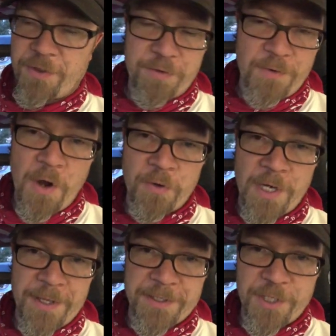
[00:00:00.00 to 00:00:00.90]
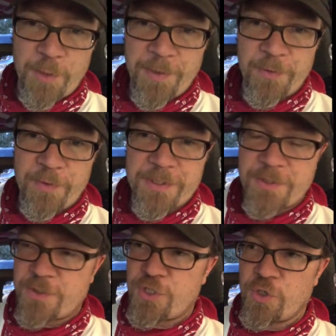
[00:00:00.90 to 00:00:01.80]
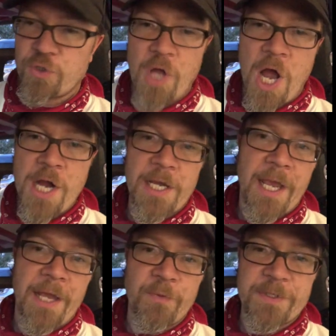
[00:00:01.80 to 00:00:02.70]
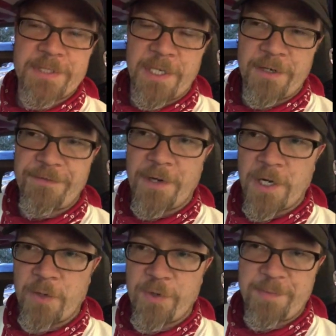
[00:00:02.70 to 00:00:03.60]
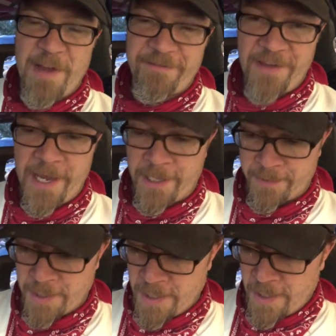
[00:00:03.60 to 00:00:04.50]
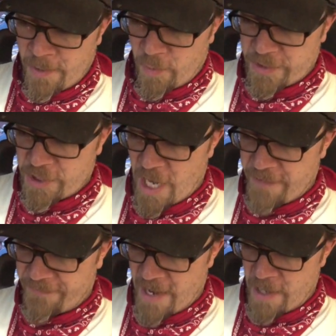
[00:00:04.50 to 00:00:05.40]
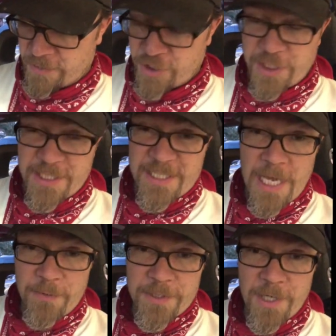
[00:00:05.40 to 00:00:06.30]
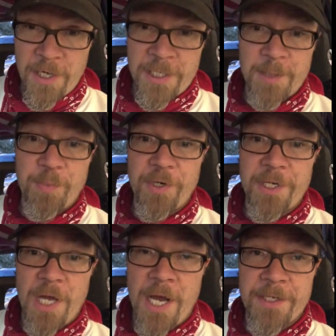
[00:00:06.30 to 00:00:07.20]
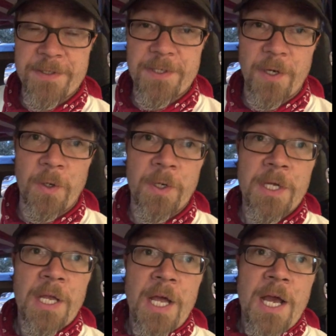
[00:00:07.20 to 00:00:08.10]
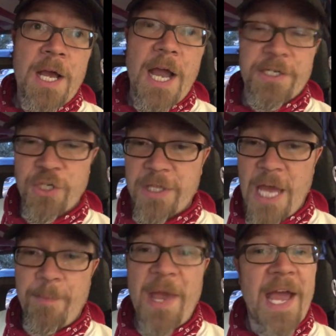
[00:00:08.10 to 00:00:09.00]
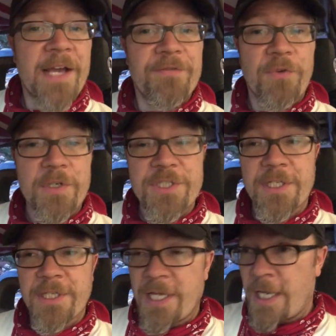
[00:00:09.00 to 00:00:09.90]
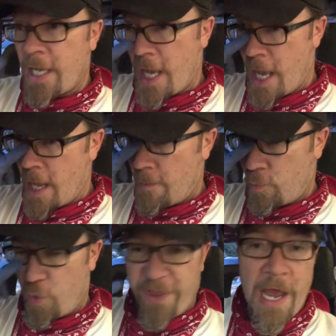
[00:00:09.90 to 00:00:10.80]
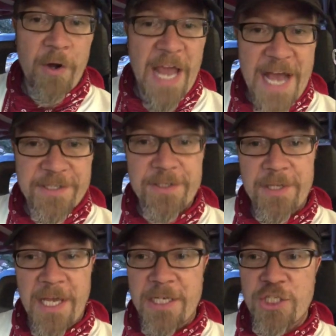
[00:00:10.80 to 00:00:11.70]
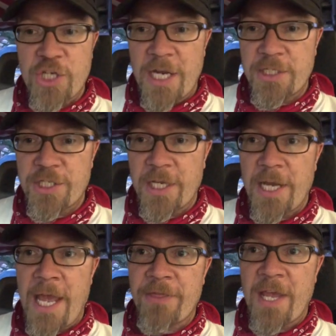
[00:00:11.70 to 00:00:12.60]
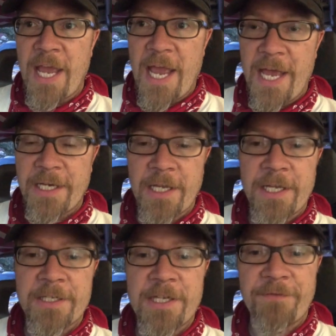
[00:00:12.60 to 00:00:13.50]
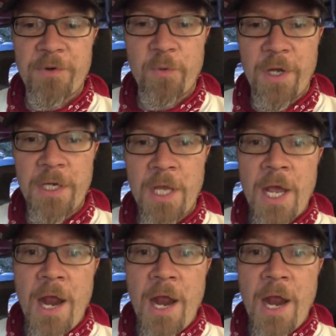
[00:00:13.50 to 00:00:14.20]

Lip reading: throat on the turbine was too long and was interfering with my fan, which I found just as I was starting to put it on. So I took that back. Fortunately, without hassle, they exchanged it, and they had a different one